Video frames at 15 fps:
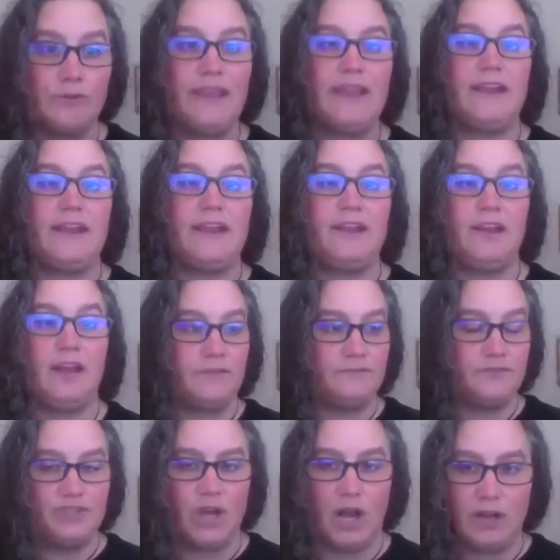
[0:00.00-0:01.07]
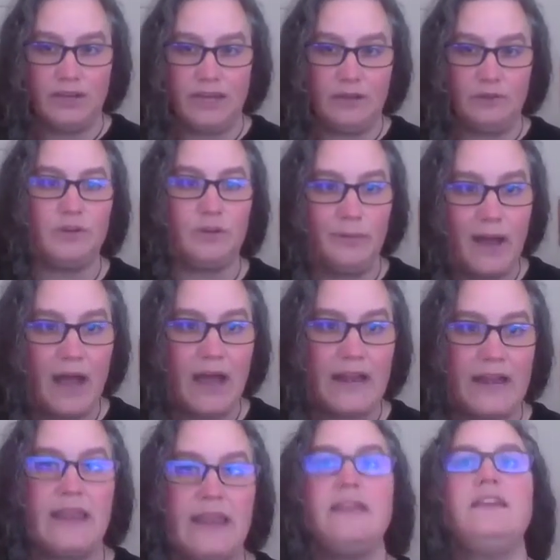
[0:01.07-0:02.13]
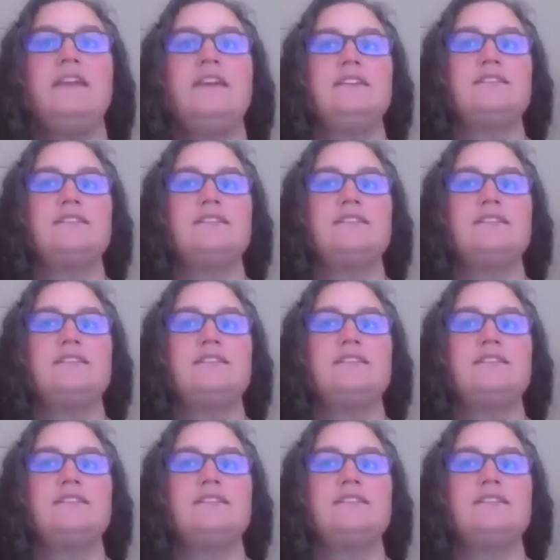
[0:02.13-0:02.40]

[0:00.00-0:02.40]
rid of junk in your body